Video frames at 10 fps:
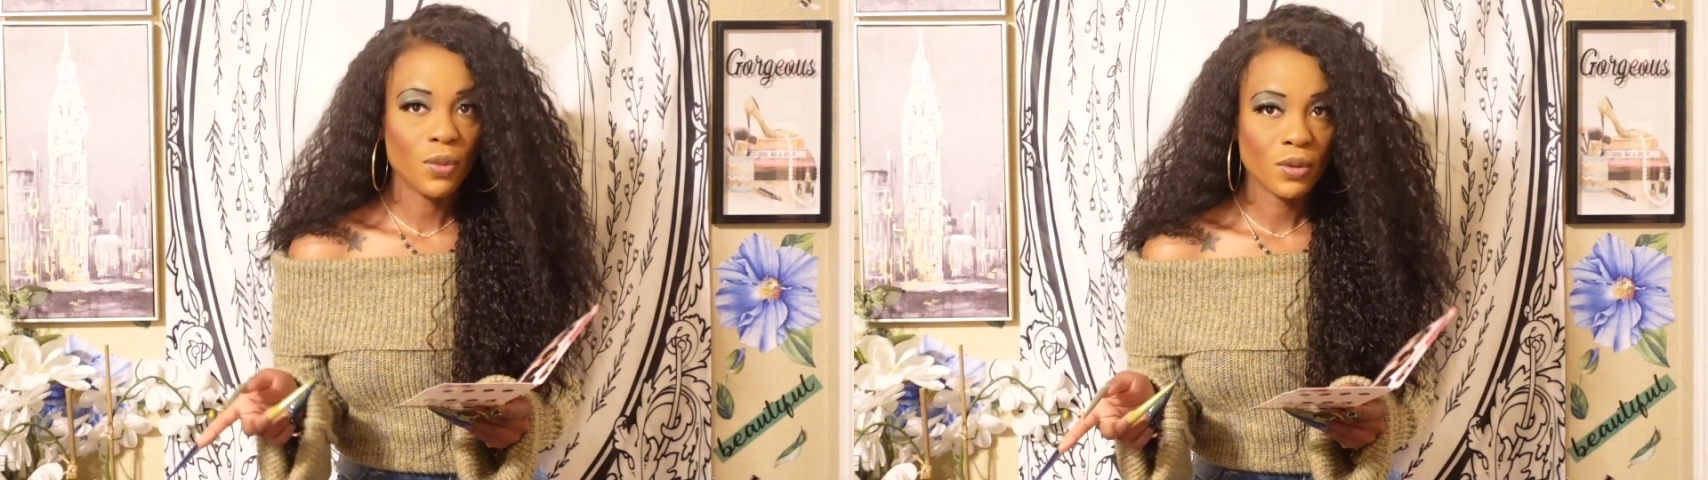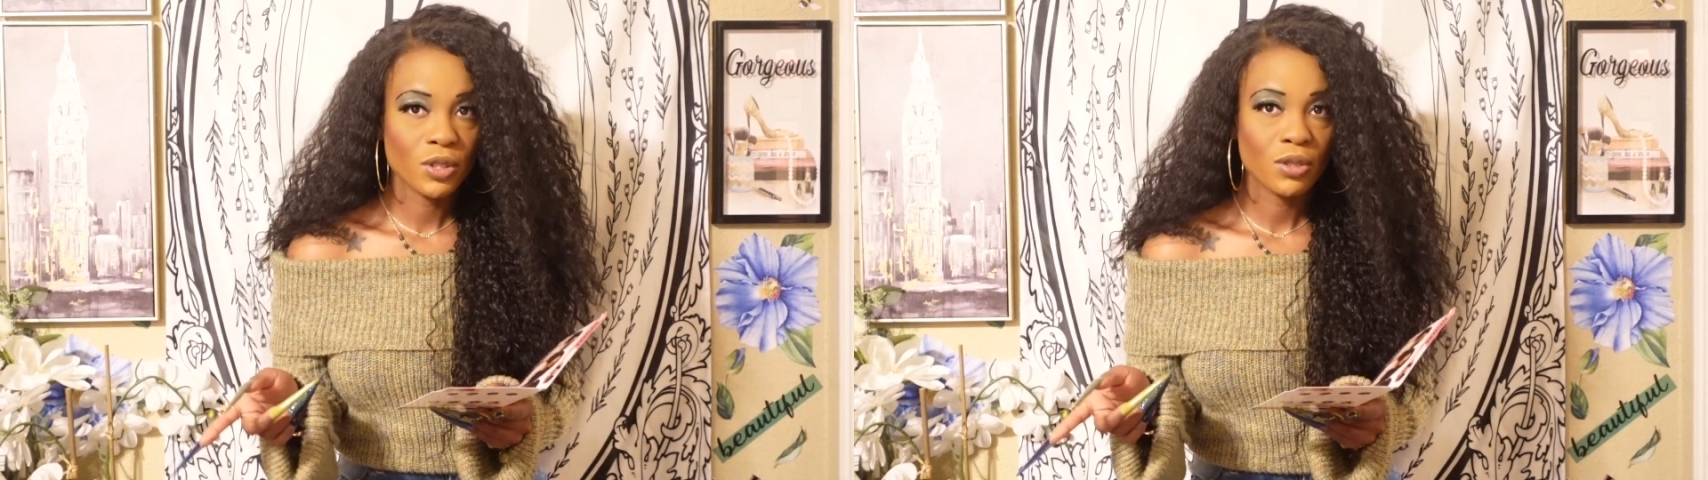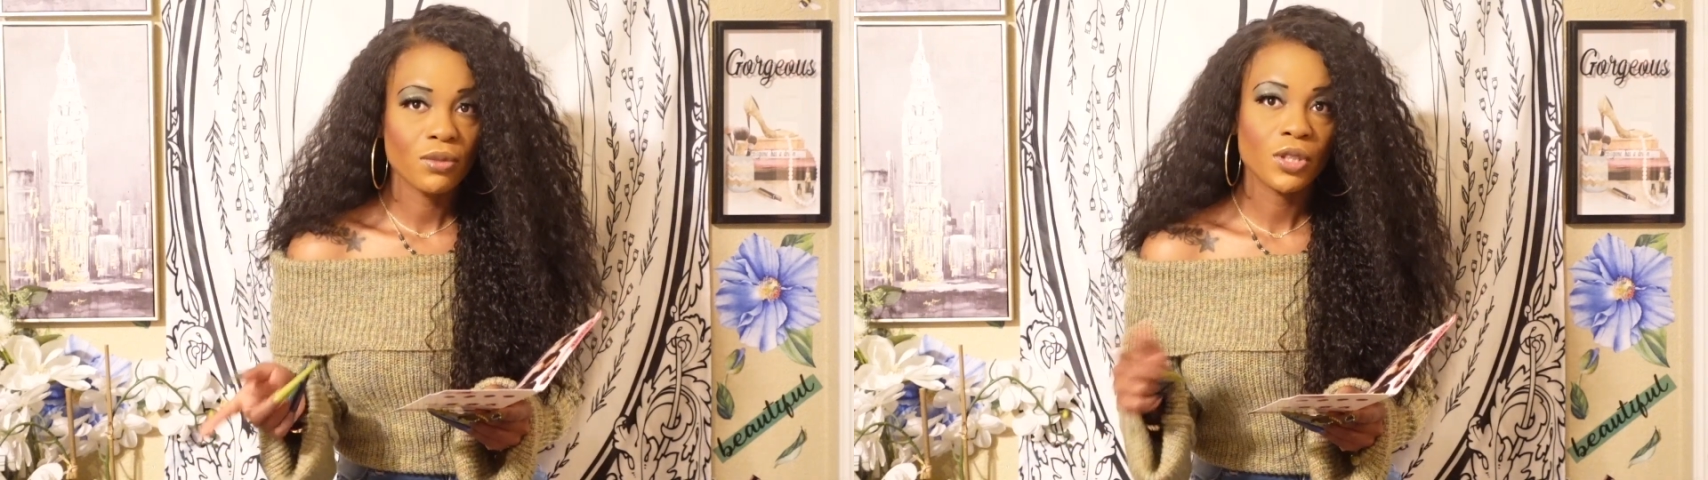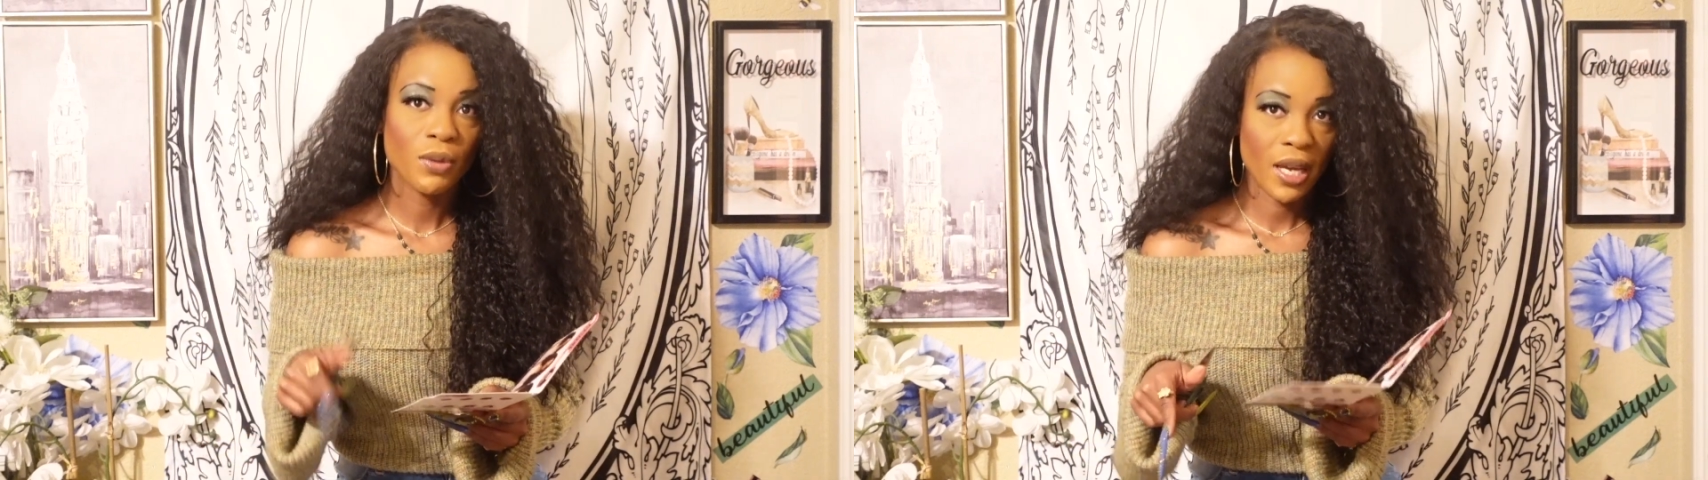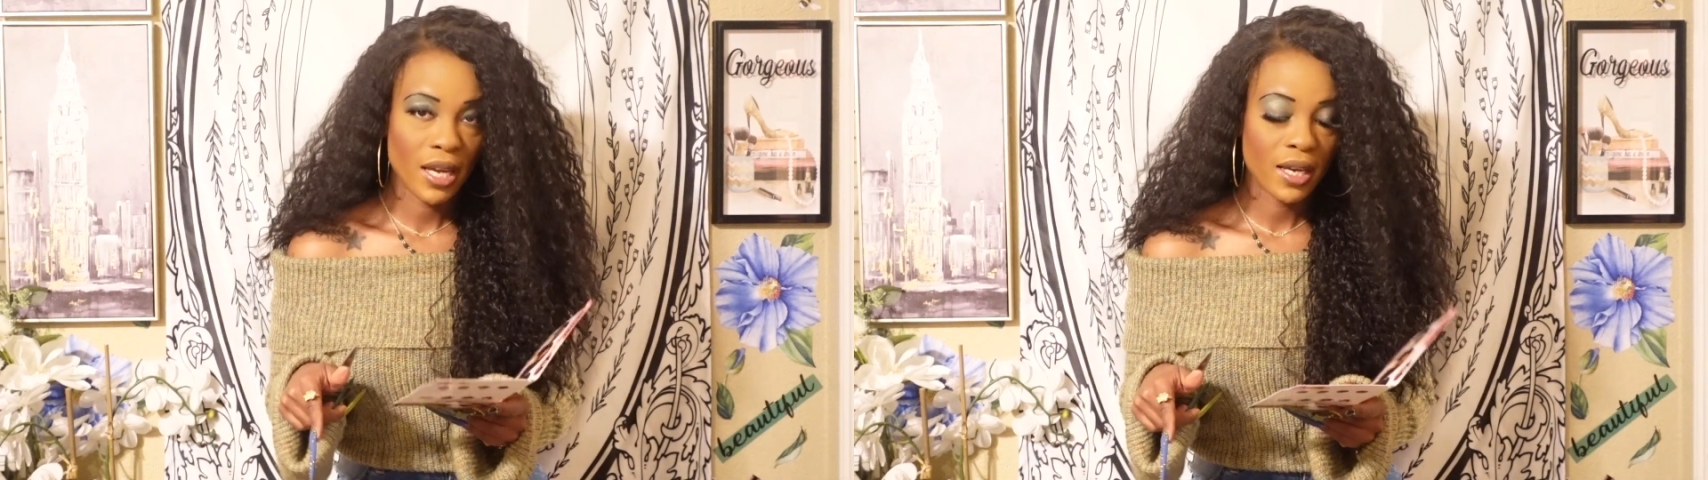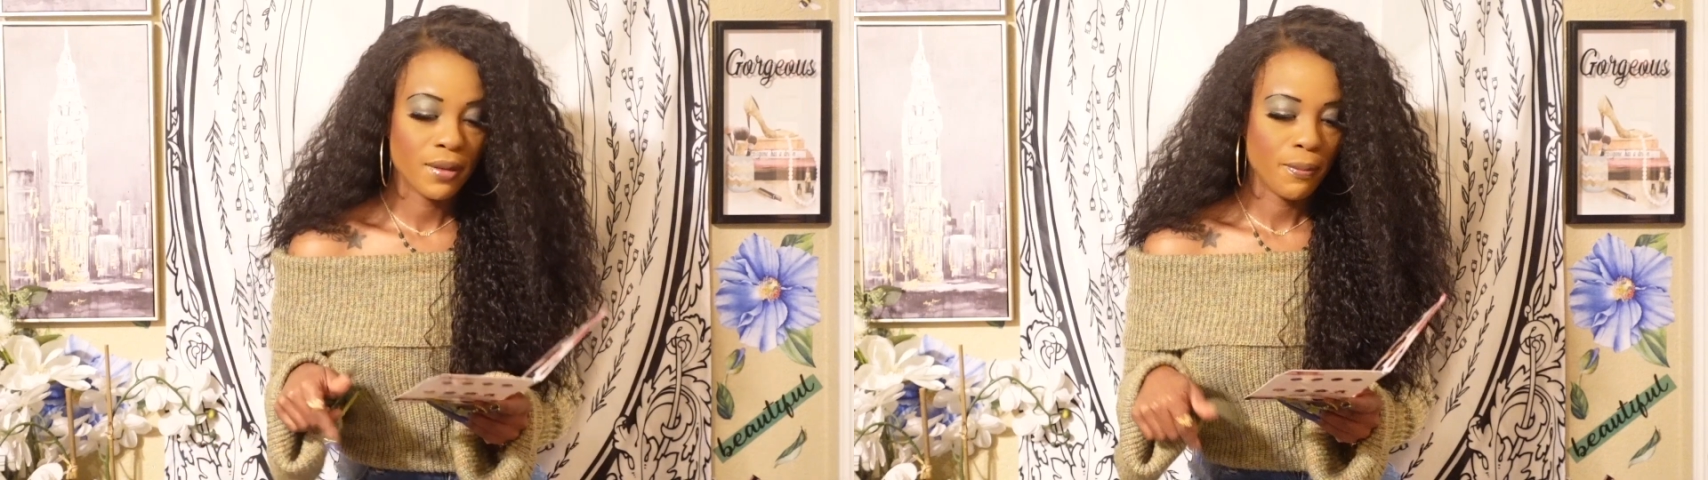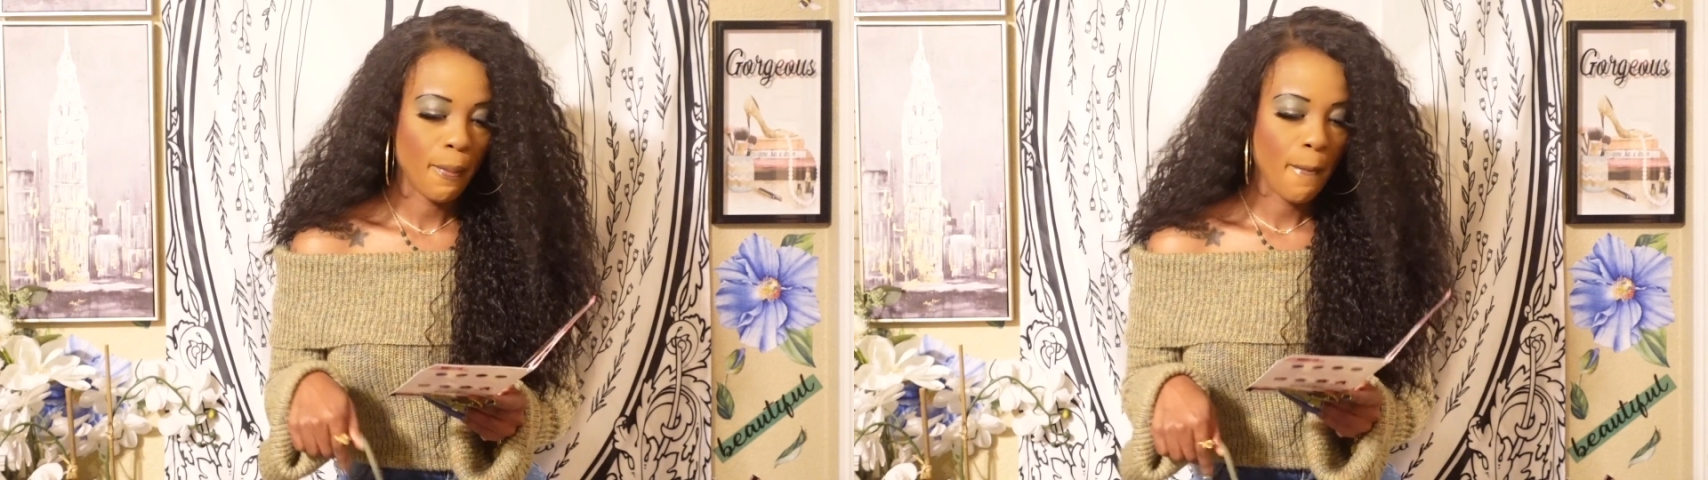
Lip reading: want to, you can.